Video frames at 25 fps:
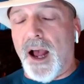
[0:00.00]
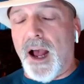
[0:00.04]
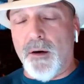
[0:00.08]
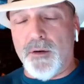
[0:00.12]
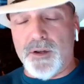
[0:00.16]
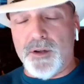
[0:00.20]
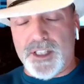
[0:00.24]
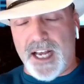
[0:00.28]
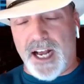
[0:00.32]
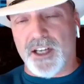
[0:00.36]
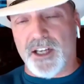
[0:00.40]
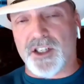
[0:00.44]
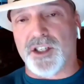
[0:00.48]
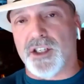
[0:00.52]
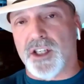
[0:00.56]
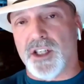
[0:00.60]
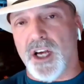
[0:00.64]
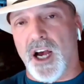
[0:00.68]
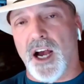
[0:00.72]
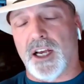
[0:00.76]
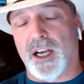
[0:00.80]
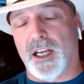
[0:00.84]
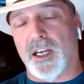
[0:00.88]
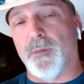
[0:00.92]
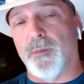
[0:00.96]
I was actually
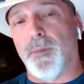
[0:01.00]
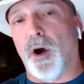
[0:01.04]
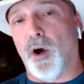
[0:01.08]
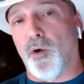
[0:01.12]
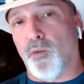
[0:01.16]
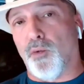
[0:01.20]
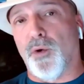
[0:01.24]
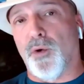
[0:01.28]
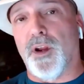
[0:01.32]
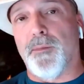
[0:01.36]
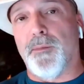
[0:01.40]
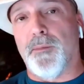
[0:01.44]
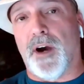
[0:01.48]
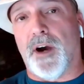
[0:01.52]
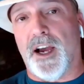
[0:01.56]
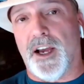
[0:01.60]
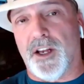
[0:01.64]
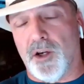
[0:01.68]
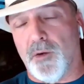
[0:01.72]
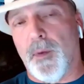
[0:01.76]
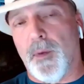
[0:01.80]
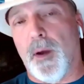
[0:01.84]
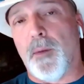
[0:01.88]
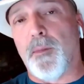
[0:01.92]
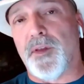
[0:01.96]
talking about
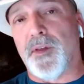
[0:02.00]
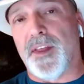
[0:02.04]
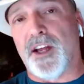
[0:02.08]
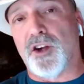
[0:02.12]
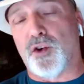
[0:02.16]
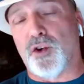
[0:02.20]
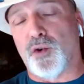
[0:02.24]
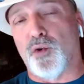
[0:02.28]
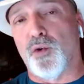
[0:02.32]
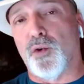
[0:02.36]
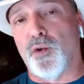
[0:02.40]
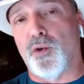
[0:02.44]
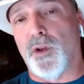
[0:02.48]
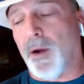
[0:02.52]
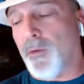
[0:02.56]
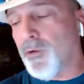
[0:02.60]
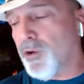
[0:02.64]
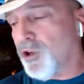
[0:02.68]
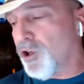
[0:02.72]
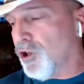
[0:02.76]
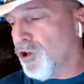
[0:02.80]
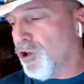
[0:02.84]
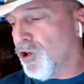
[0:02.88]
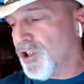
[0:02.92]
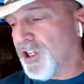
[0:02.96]
Remind. You remember that tool I
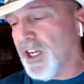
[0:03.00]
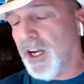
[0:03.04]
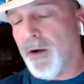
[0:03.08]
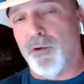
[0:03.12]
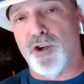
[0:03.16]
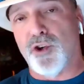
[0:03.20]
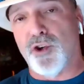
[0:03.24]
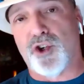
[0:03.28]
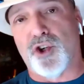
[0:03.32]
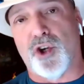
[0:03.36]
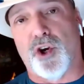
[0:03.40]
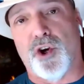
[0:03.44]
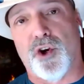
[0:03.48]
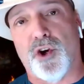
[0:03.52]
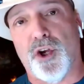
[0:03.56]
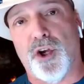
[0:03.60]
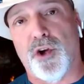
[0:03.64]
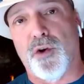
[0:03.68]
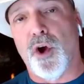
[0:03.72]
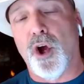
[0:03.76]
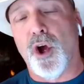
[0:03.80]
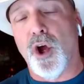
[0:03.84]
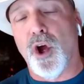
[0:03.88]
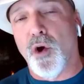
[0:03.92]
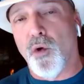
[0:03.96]
would use and I would show
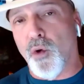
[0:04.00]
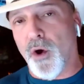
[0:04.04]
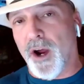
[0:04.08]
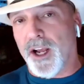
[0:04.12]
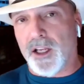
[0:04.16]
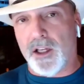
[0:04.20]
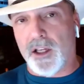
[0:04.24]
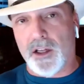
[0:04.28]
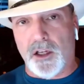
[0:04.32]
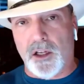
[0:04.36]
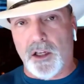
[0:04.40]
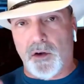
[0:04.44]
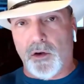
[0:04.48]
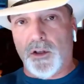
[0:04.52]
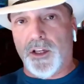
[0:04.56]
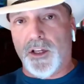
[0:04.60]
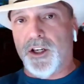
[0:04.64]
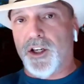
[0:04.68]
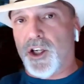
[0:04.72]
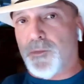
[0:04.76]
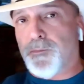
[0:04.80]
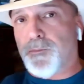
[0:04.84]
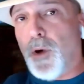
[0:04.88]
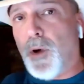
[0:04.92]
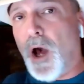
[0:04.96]
you where I could
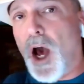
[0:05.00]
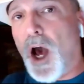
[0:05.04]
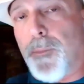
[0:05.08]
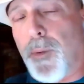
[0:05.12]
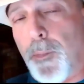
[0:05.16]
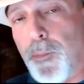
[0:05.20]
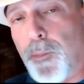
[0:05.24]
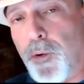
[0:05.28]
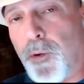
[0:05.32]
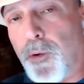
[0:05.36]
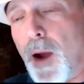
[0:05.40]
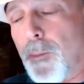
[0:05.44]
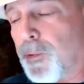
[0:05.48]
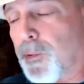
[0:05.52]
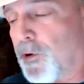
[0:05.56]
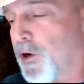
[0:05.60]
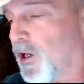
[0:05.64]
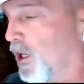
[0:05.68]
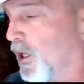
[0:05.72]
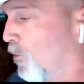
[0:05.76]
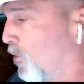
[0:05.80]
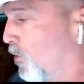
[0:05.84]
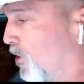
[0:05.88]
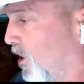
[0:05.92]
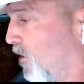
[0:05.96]
literally just pop a
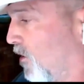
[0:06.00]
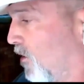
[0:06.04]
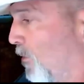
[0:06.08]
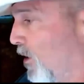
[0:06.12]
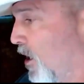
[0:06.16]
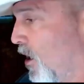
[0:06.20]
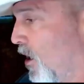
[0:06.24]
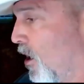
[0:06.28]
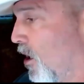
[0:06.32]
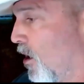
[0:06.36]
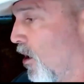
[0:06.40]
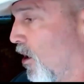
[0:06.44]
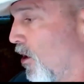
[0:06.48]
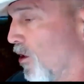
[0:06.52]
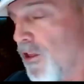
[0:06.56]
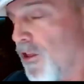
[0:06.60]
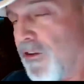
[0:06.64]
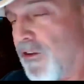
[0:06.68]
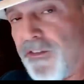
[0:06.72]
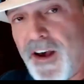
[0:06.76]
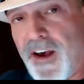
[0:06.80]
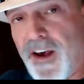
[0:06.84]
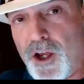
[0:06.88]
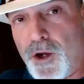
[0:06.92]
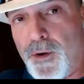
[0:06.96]
property and it would give me
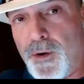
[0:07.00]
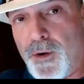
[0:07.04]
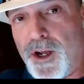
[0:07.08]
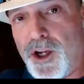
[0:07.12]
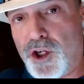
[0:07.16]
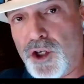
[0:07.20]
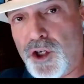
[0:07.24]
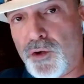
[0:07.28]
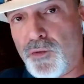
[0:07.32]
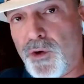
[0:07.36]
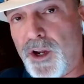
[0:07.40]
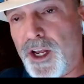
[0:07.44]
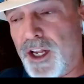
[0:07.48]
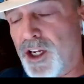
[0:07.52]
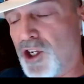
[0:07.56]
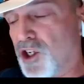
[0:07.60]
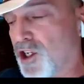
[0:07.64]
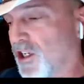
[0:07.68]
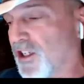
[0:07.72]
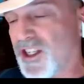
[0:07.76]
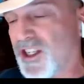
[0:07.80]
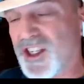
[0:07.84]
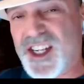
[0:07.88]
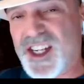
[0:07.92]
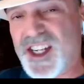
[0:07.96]
the valuation
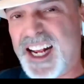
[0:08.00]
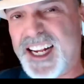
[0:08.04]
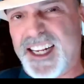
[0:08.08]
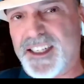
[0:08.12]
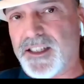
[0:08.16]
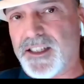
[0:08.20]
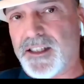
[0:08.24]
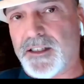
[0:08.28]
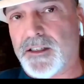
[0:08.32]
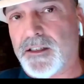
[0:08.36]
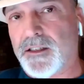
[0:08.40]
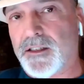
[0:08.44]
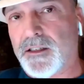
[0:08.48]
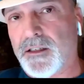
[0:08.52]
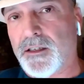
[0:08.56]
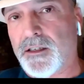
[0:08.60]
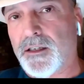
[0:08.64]
range in seconds?